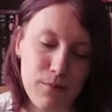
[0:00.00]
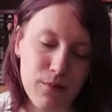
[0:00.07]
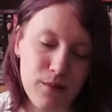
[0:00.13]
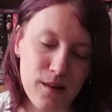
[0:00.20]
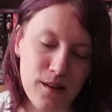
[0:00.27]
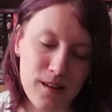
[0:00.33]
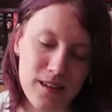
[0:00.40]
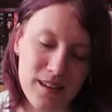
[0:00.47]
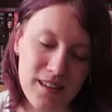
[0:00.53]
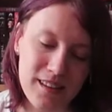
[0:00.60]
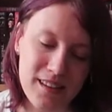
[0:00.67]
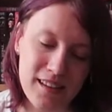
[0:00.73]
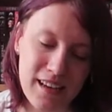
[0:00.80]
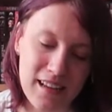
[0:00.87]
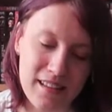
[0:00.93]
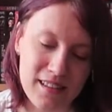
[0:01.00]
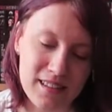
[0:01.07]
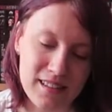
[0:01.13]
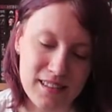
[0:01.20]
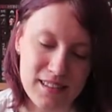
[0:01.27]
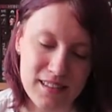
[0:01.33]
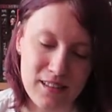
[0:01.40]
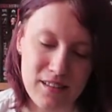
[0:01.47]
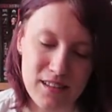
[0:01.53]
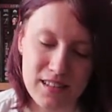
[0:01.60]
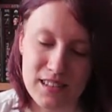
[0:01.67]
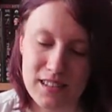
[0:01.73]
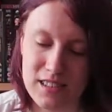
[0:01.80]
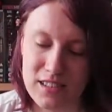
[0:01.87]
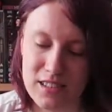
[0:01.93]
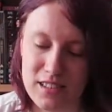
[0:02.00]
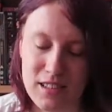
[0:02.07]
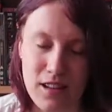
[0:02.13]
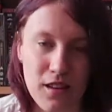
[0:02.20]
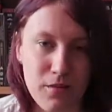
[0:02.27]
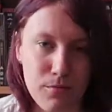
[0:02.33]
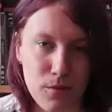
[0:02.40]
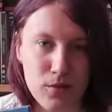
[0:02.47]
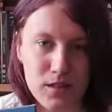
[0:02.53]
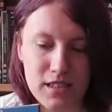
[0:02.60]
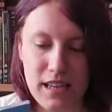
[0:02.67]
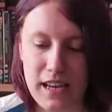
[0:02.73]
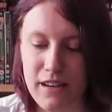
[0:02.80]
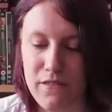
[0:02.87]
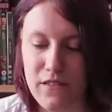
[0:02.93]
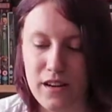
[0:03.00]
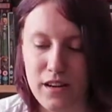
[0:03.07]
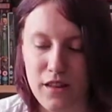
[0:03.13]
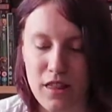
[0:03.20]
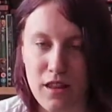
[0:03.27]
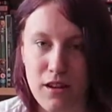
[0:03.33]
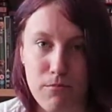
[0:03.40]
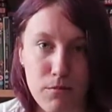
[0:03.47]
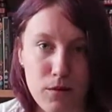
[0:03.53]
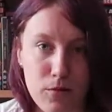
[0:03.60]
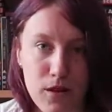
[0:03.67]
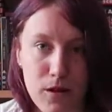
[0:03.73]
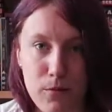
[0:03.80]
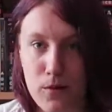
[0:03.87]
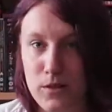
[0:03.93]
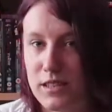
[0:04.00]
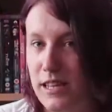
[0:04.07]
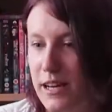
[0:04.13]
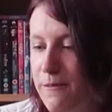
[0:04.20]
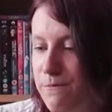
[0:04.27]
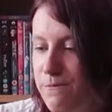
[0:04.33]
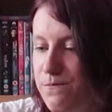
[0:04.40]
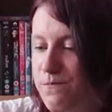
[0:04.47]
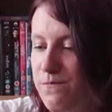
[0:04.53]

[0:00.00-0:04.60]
But yeah, this is, so this is just like the box set, very thin Blu-ray box set.